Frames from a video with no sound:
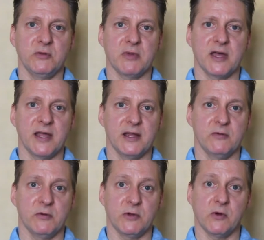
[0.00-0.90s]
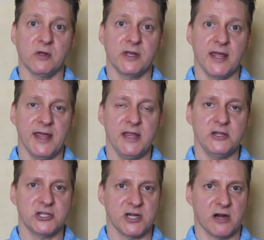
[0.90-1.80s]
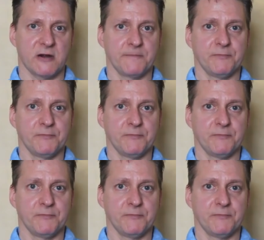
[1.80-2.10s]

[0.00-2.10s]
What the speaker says: can buy what we call an A share.